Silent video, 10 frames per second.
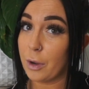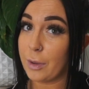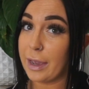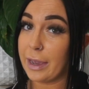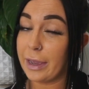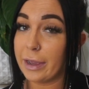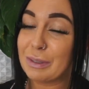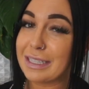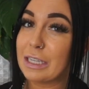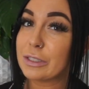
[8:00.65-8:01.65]
okay?
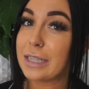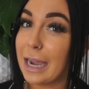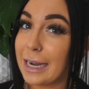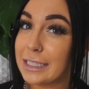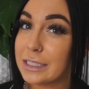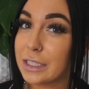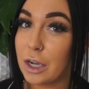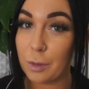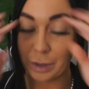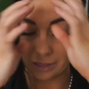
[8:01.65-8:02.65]
It's a little tight
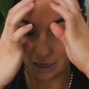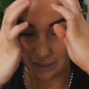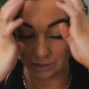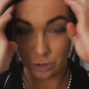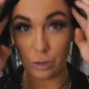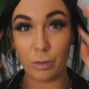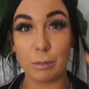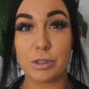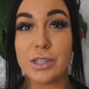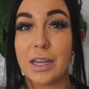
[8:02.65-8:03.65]
on my thighs. So
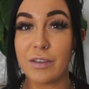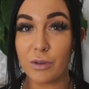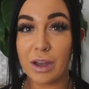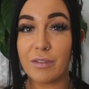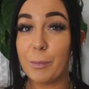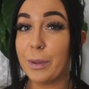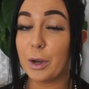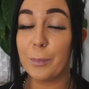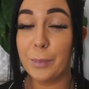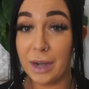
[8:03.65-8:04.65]
I'm just saying, if you have a
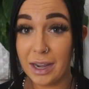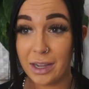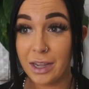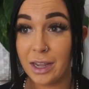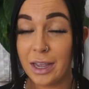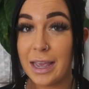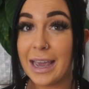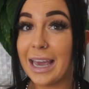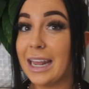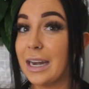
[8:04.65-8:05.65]
bigger butt
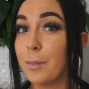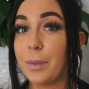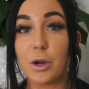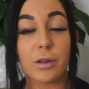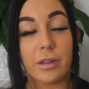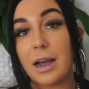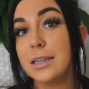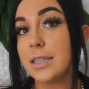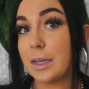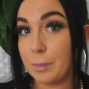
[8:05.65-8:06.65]
and bigger
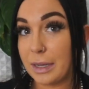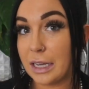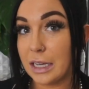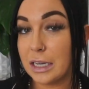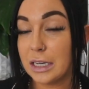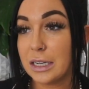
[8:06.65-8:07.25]
thighs like me,